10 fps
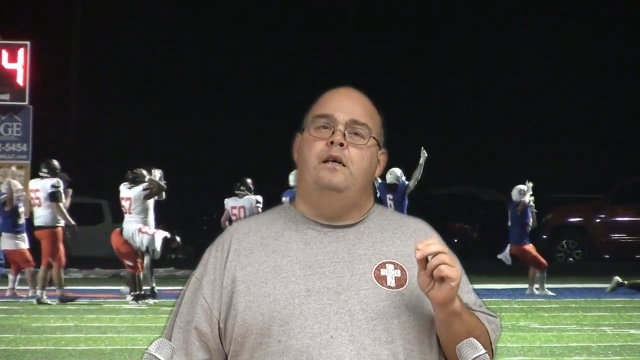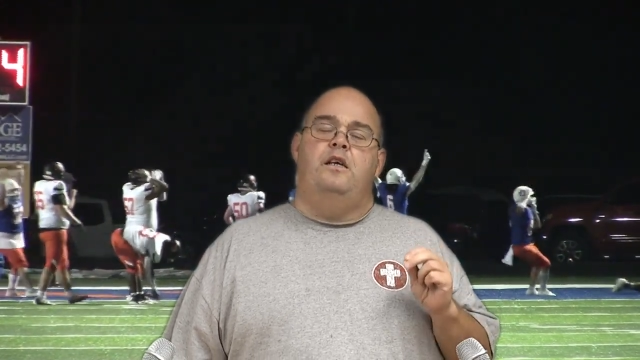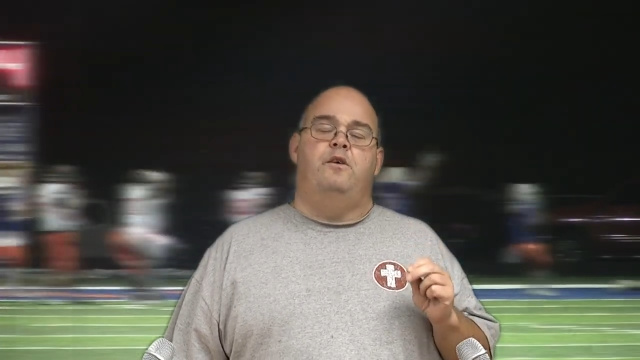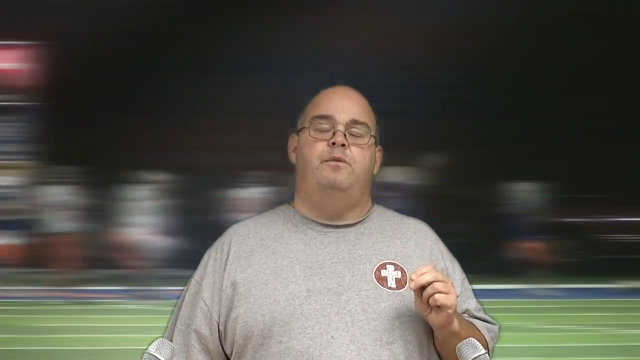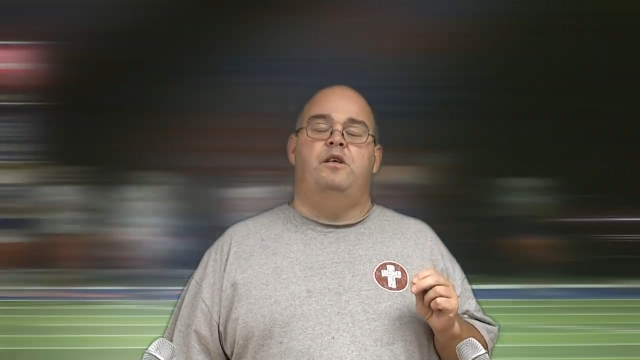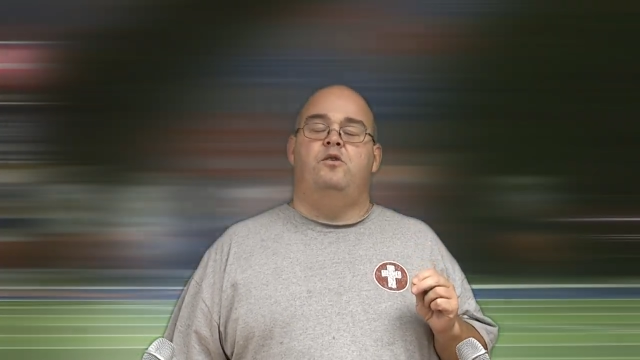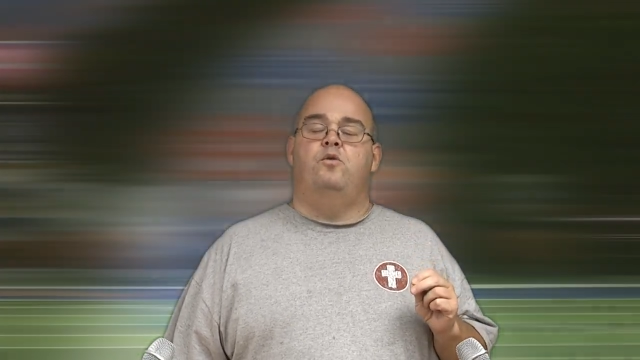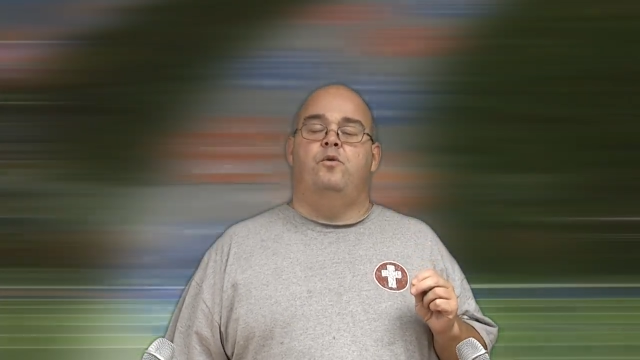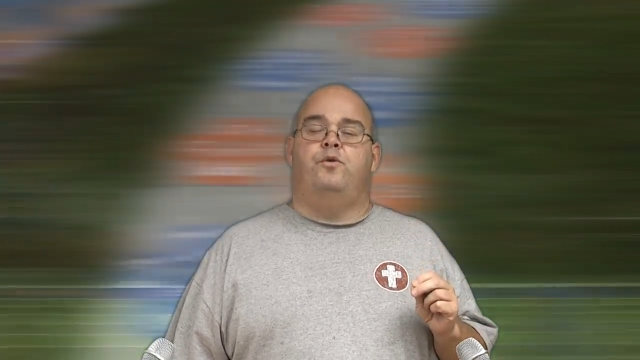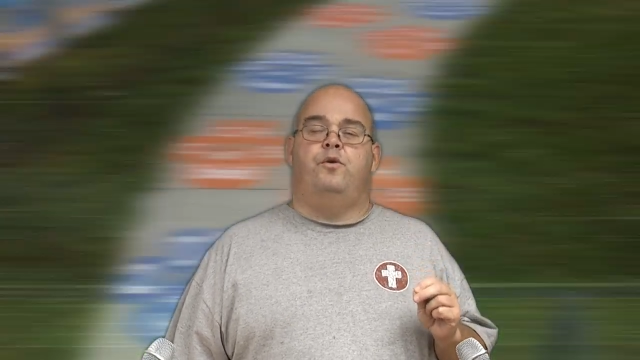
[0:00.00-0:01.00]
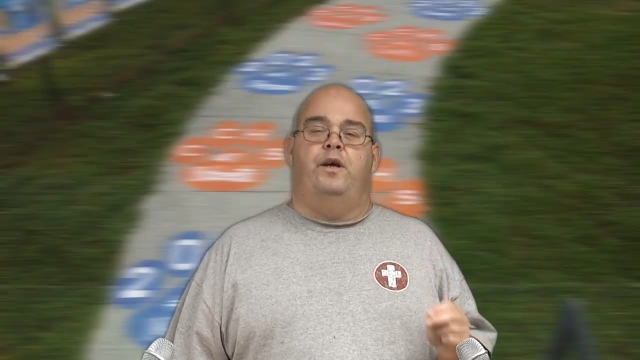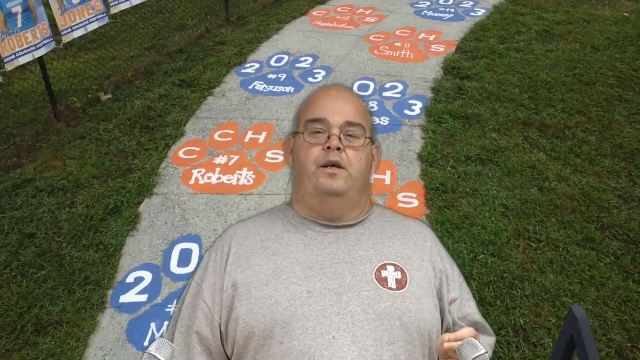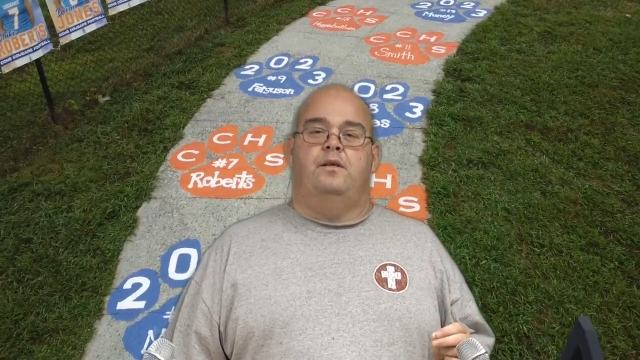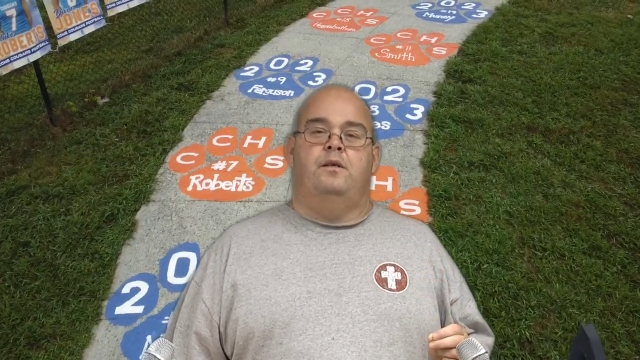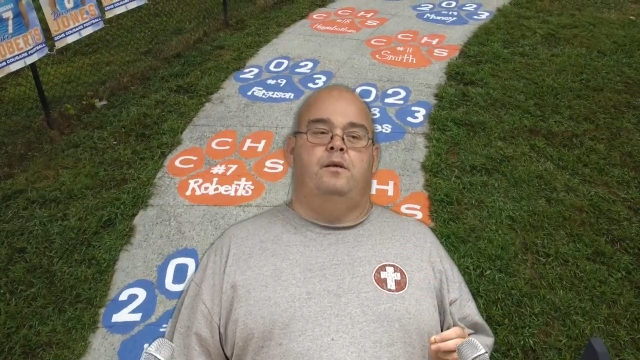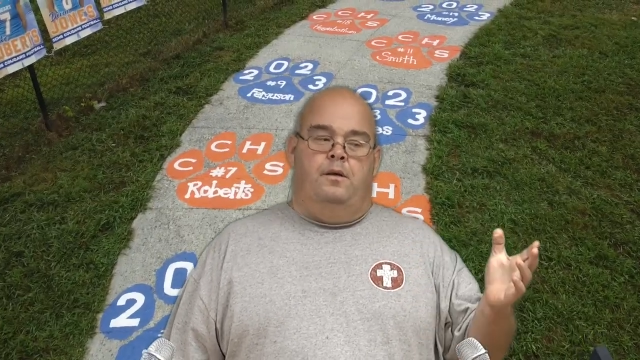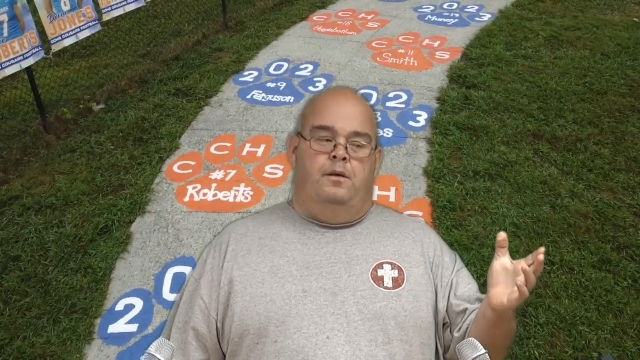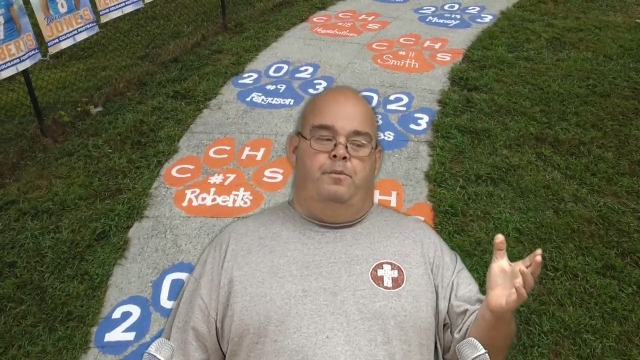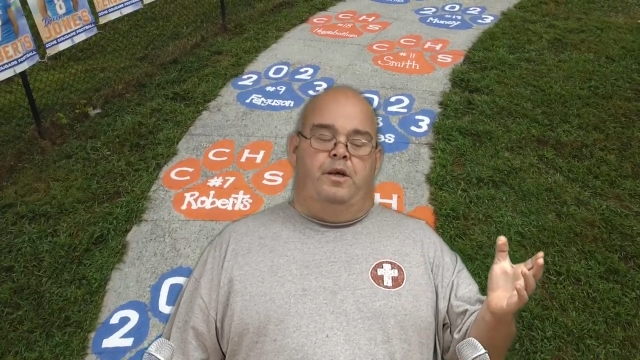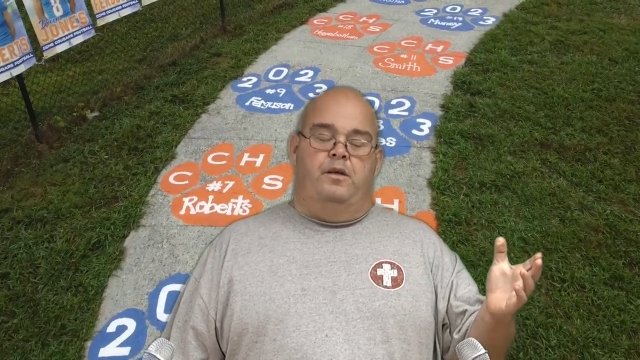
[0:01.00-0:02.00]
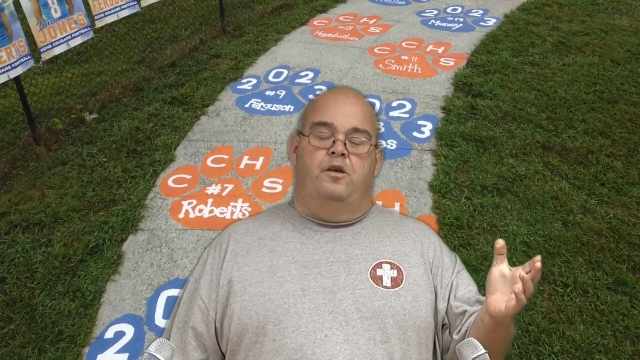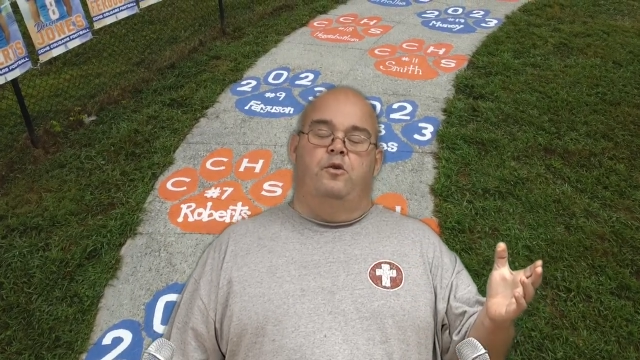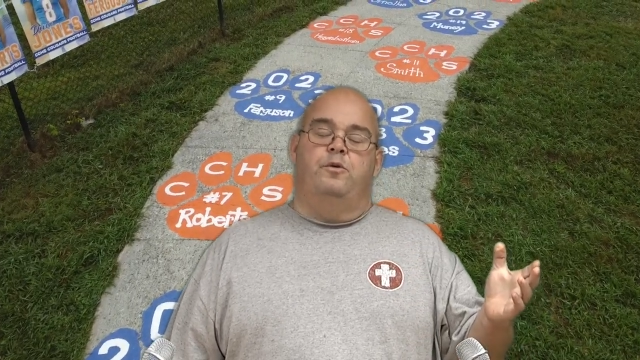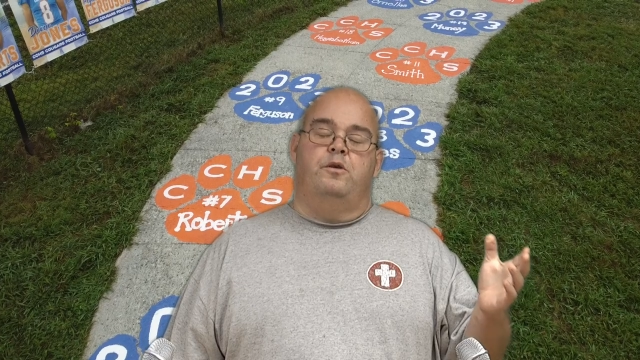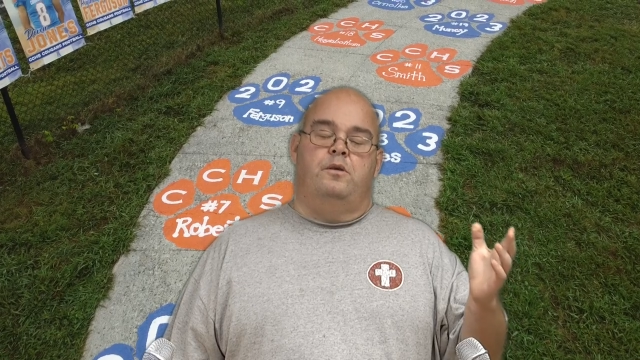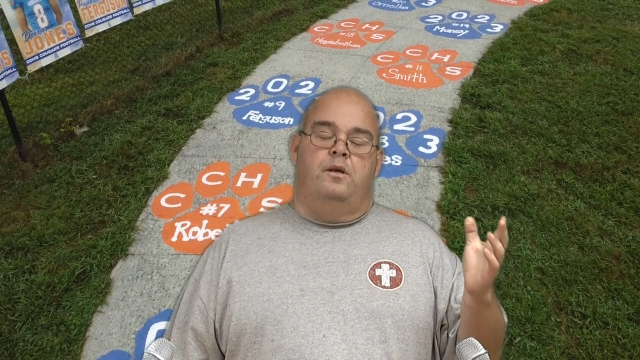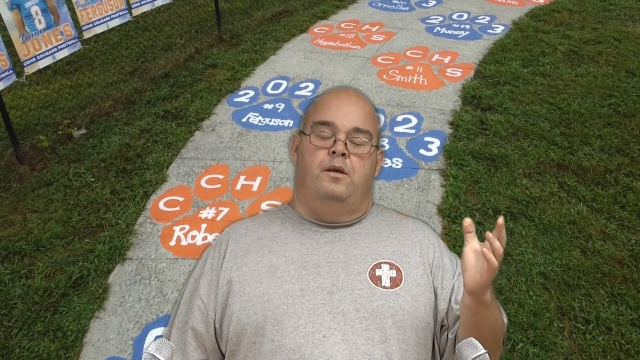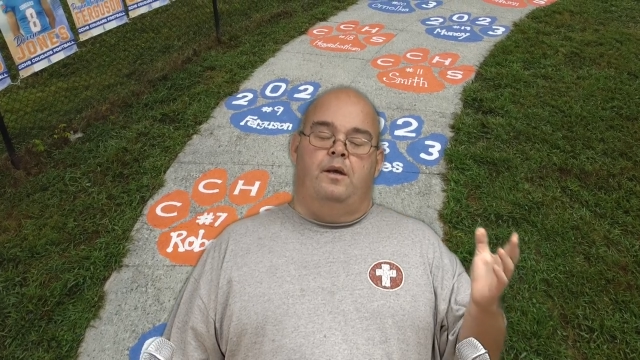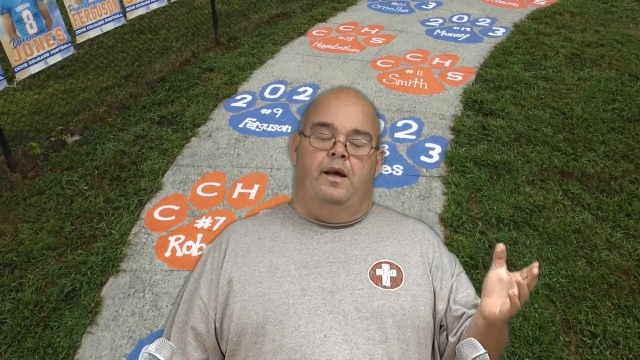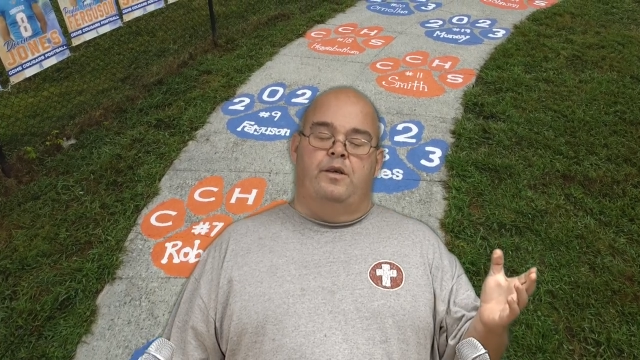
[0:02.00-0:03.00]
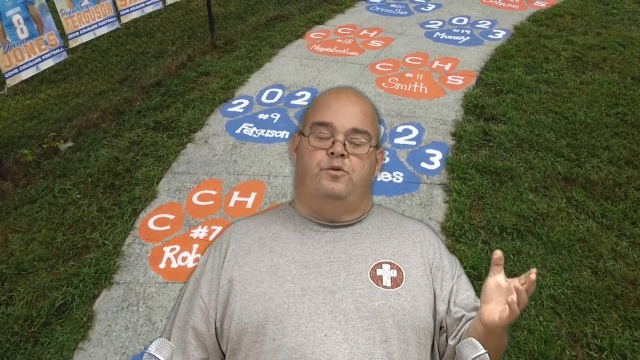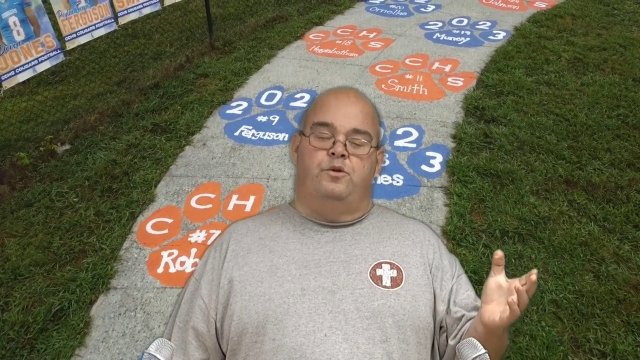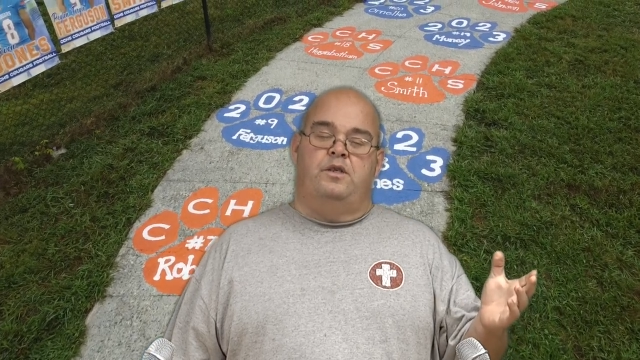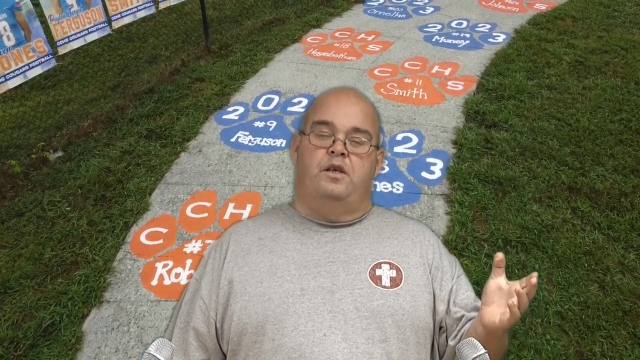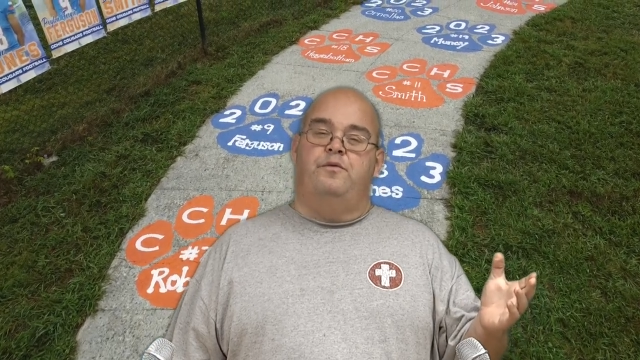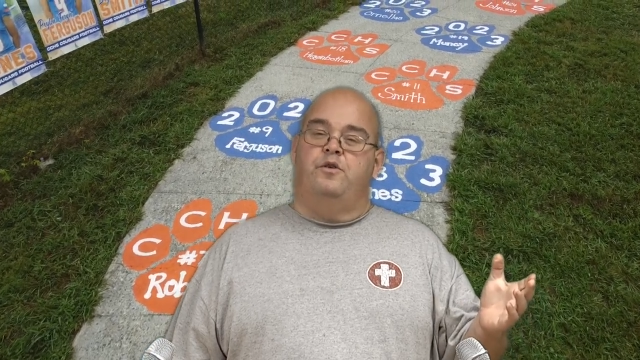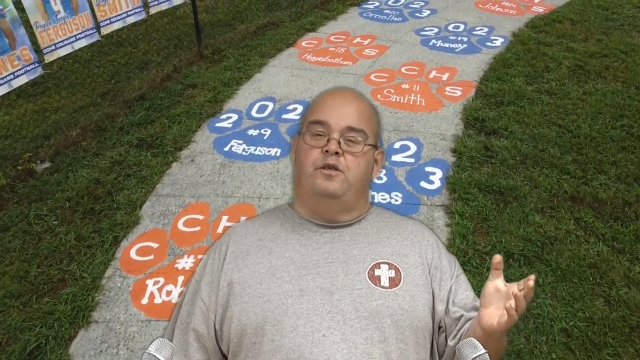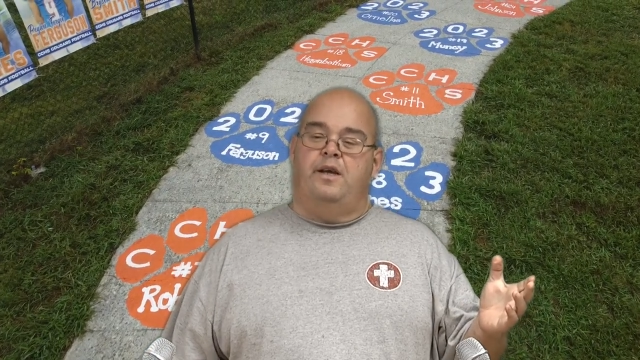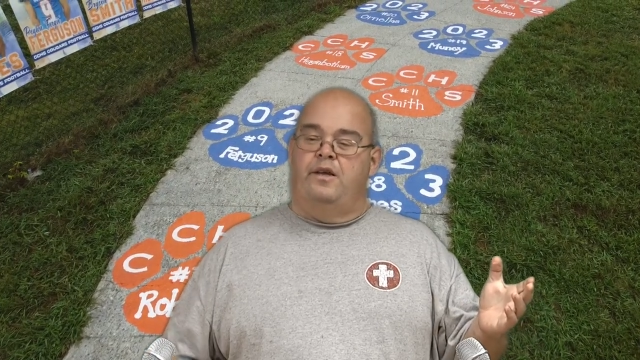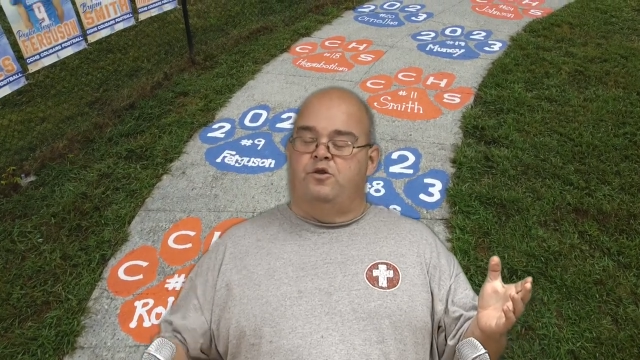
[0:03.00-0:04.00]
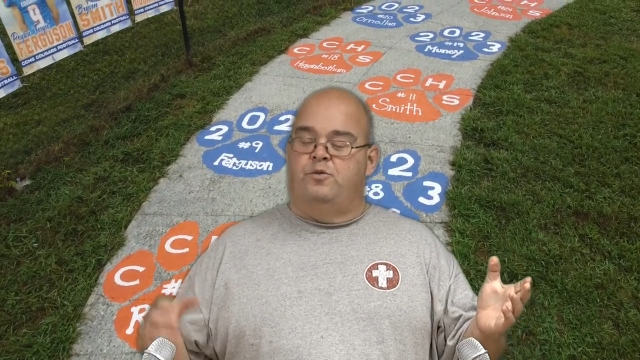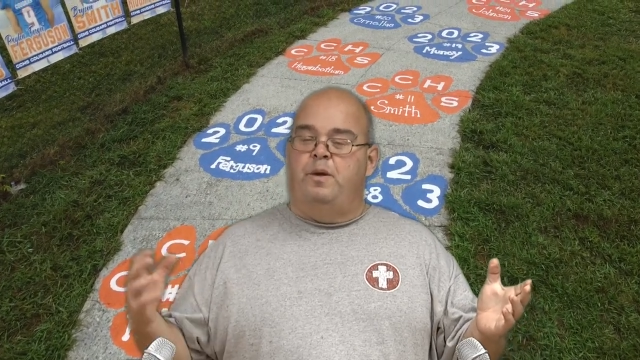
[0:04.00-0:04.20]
he could be a dual threat. Peyton Gilbert as a receiver is dangerous.